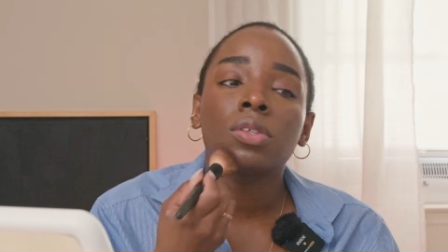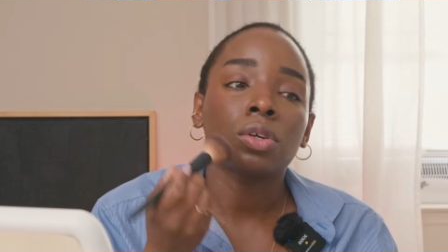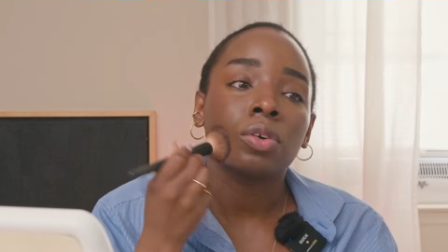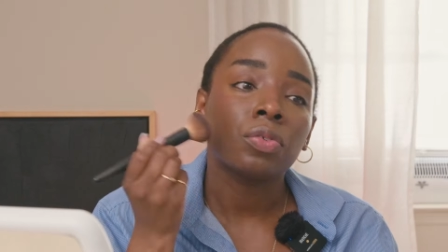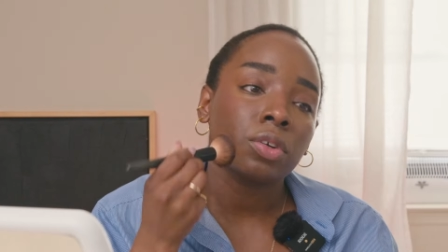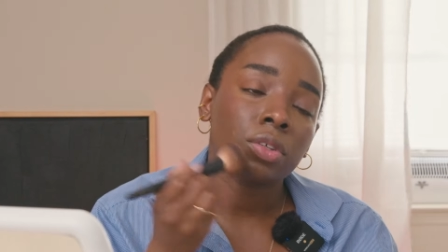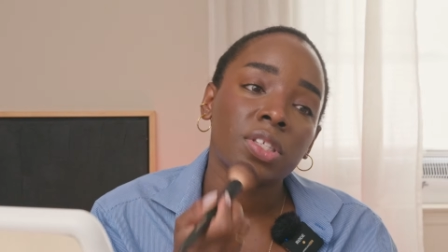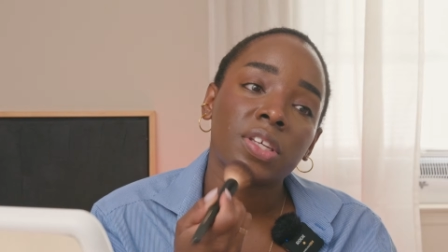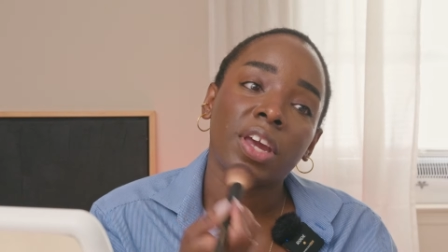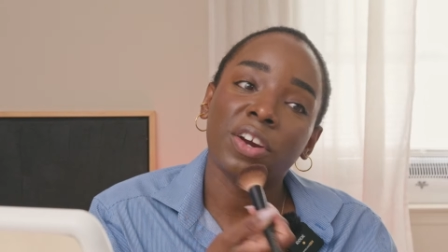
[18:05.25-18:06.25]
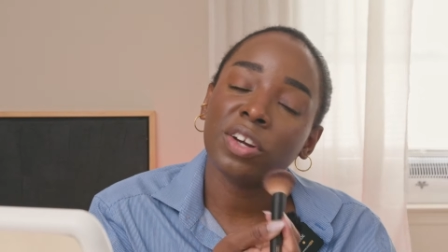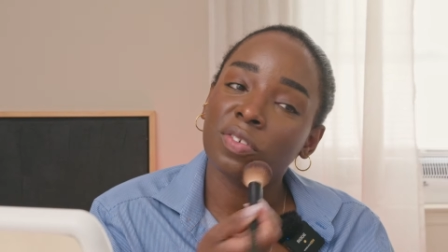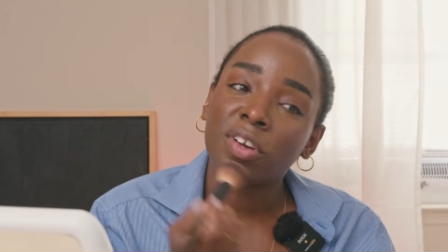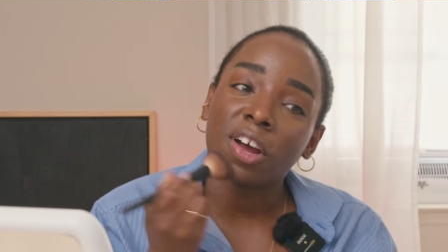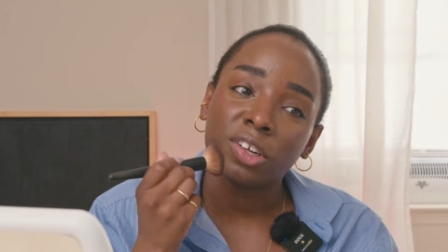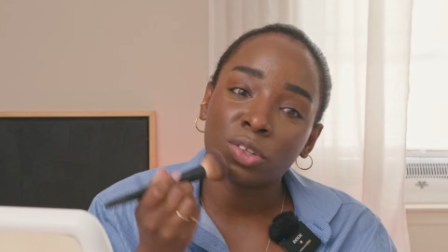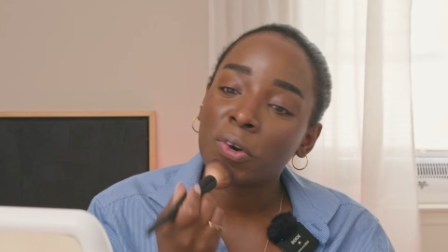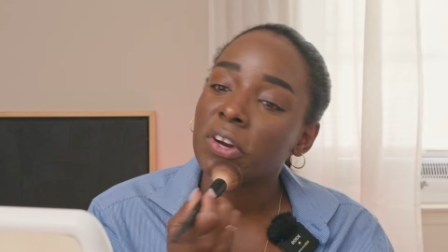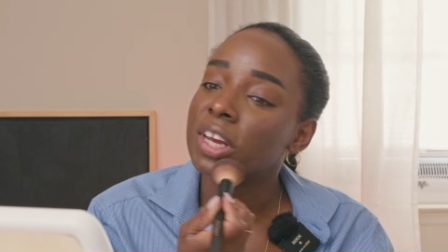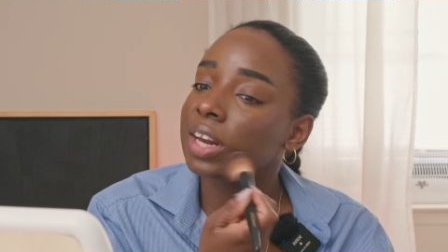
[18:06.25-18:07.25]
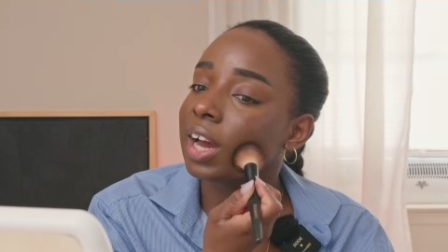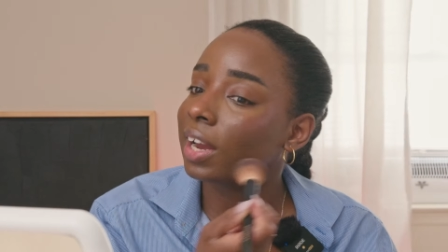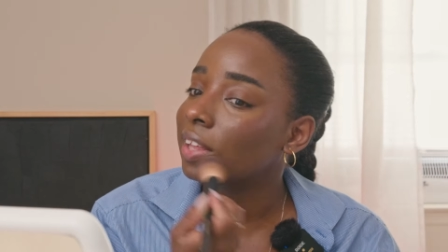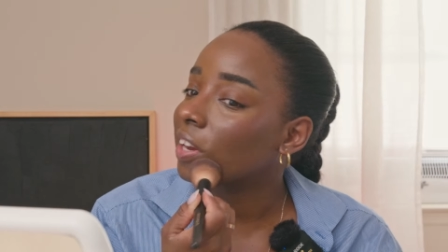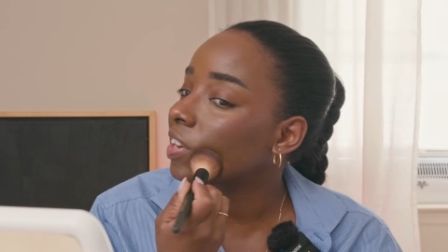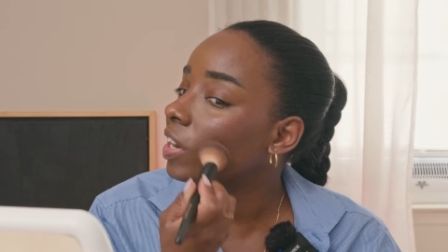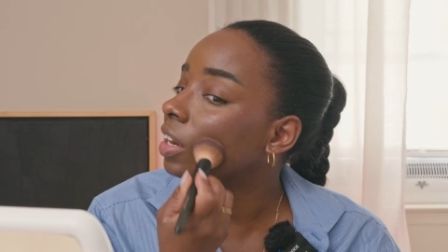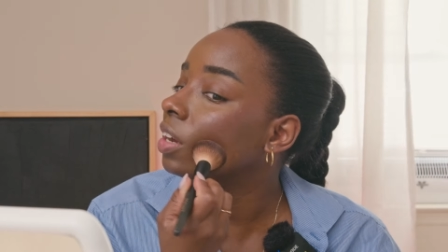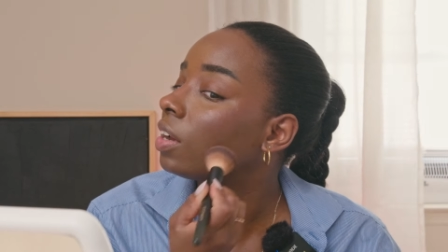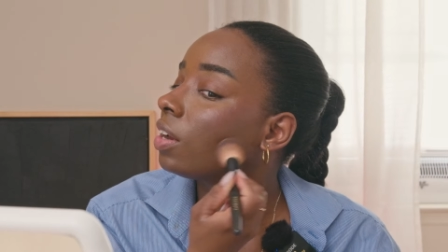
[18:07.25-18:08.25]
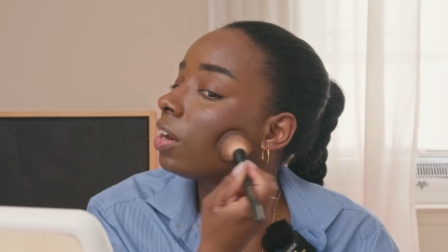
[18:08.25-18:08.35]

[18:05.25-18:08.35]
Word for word: So if you're scared of contouring and highlighting,